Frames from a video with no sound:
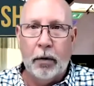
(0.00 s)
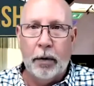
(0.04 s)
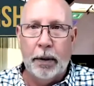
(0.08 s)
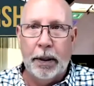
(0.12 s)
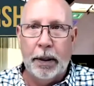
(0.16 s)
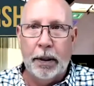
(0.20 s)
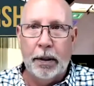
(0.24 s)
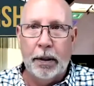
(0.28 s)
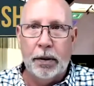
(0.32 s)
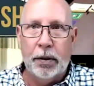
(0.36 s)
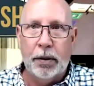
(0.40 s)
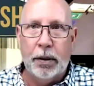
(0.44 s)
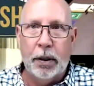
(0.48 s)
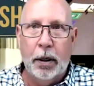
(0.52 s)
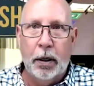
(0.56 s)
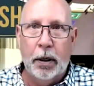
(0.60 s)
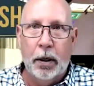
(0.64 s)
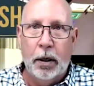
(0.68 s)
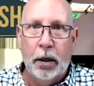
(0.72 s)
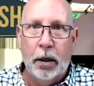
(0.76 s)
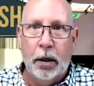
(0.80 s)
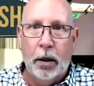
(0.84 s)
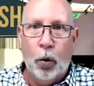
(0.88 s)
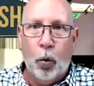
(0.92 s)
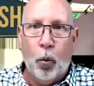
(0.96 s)
is,
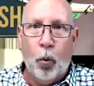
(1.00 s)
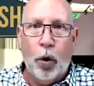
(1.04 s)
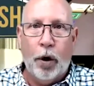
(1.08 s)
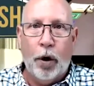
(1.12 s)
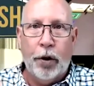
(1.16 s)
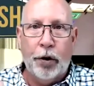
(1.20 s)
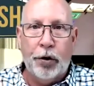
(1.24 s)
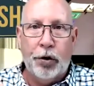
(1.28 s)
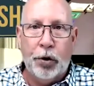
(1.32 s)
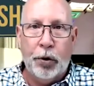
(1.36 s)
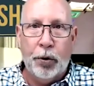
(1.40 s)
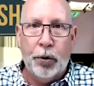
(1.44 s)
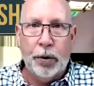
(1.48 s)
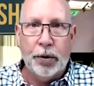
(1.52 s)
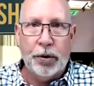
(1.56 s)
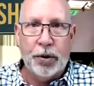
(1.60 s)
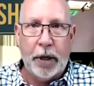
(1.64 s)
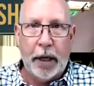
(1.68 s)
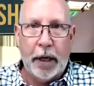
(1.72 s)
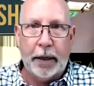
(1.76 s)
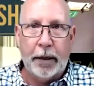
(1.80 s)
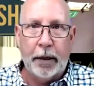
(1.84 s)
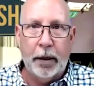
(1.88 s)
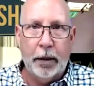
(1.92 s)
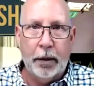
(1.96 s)
what are the tools that I
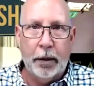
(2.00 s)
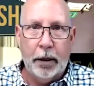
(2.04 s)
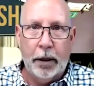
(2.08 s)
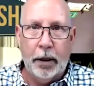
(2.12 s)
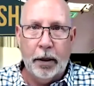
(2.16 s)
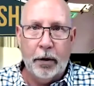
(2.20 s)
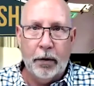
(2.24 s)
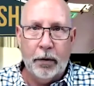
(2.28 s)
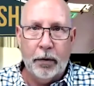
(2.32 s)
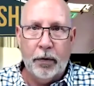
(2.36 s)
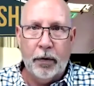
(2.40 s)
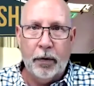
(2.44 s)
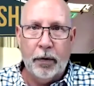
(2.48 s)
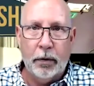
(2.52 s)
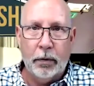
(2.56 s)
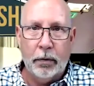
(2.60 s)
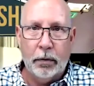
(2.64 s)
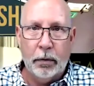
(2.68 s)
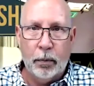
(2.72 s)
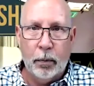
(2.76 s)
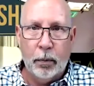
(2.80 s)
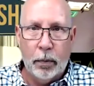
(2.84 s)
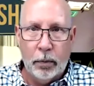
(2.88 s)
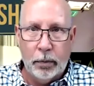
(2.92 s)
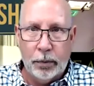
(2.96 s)
can give
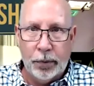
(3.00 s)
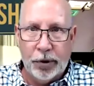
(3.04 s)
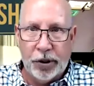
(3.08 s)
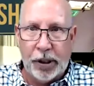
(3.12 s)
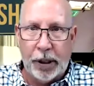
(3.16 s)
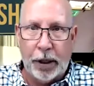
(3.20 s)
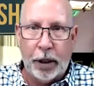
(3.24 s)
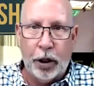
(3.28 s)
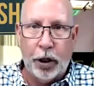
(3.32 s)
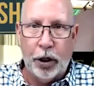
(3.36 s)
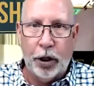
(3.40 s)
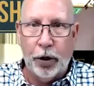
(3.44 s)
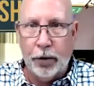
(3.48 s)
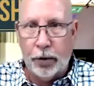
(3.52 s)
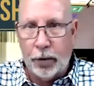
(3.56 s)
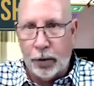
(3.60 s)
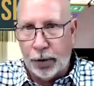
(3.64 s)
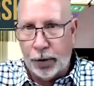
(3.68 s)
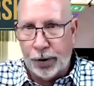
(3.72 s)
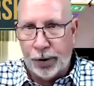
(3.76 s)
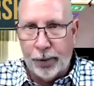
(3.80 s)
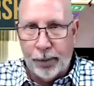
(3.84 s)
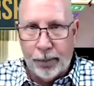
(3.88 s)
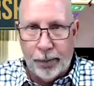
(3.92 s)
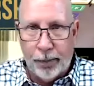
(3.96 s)
C E
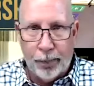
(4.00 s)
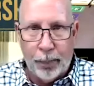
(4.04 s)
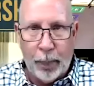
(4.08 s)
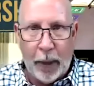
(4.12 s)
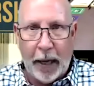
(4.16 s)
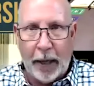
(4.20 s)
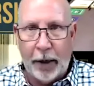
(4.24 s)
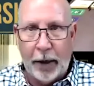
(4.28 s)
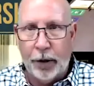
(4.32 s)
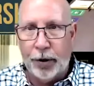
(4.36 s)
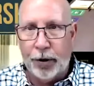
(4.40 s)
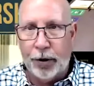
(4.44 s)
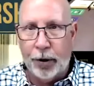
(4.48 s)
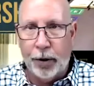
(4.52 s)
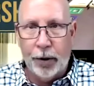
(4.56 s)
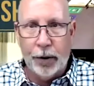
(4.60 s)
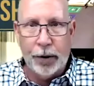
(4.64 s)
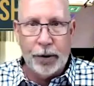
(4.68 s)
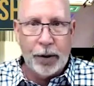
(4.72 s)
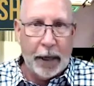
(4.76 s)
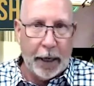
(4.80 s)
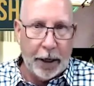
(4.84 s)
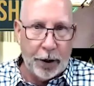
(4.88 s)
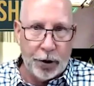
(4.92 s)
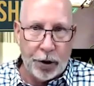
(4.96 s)
Os, managers,
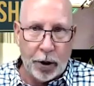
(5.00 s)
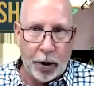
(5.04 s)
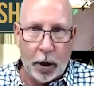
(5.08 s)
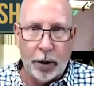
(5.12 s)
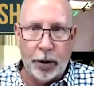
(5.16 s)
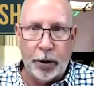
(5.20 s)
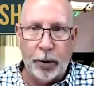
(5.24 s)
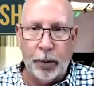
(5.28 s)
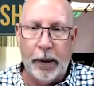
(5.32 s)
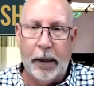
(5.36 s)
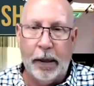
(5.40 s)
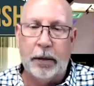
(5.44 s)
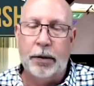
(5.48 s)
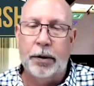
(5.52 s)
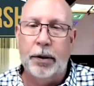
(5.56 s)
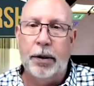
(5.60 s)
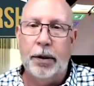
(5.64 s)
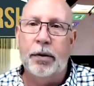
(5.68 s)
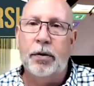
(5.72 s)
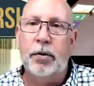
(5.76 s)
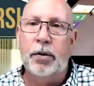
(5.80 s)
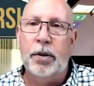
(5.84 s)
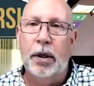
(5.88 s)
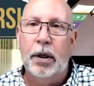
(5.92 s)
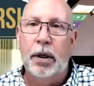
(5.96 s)
H R
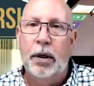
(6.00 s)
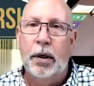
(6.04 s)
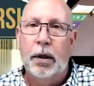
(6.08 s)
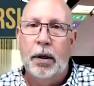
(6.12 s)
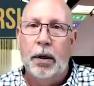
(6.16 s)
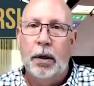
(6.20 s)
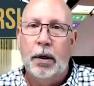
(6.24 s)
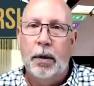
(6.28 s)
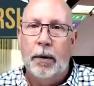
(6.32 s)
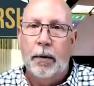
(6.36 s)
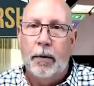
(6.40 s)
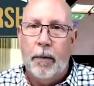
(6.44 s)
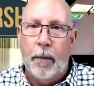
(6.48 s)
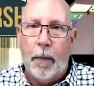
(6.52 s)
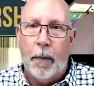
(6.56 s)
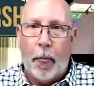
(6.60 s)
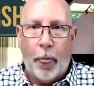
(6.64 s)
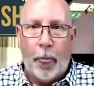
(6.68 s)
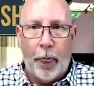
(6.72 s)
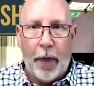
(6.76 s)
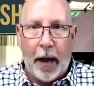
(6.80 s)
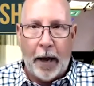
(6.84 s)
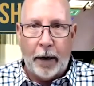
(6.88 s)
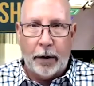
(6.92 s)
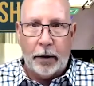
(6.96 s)
directors
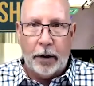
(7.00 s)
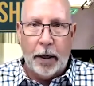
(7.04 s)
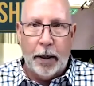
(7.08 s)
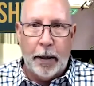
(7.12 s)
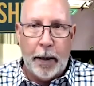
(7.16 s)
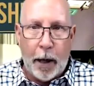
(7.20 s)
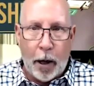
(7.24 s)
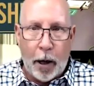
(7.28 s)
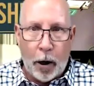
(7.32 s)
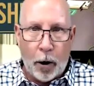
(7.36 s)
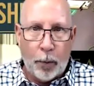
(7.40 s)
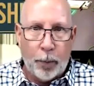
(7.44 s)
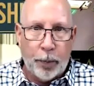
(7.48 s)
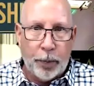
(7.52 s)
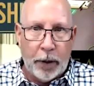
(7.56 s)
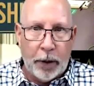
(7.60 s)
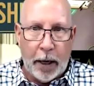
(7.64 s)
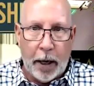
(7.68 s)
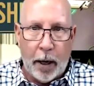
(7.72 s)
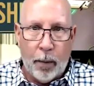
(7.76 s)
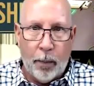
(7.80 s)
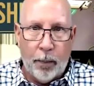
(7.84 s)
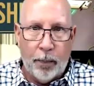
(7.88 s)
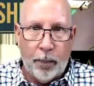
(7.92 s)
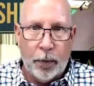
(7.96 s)
that can help
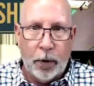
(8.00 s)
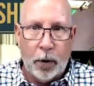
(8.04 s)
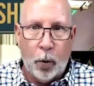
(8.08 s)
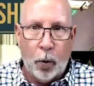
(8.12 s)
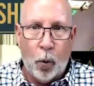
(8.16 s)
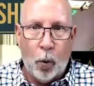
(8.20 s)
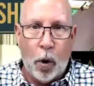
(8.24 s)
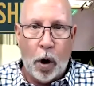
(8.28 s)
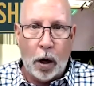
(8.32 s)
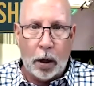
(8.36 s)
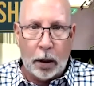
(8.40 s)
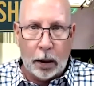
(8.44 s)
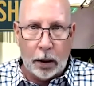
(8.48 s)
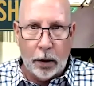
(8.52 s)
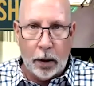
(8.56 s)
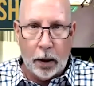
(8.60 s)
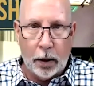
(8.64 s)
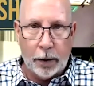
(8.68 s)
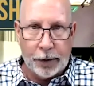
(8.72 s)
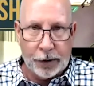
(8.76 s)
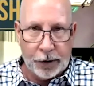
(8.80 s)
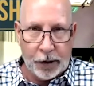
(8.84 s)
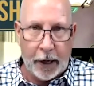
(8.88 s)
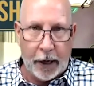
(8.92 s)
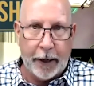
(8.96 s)
them walk
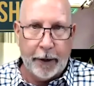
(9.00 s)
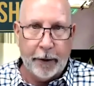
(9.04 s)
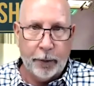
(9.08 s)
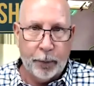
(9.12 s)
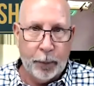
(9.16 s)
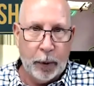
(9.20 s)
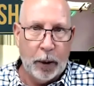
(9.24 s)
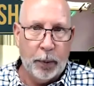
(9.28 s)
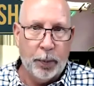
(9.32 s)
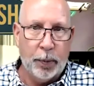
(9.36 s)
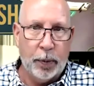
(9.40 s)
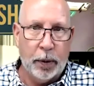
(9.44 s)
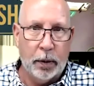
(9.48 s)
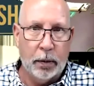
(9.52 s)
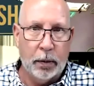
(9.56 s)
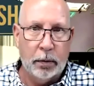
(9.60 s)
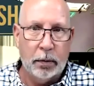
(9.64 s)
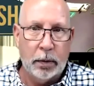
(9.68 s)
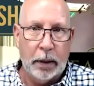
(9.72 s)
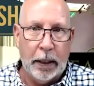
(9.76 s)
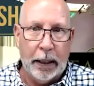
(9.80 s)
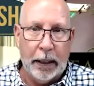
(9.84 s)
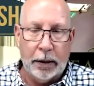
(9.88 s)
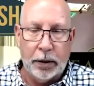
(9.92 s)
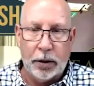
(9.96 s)
alongside of people?
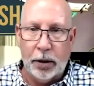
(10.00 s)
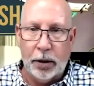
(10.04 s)
It's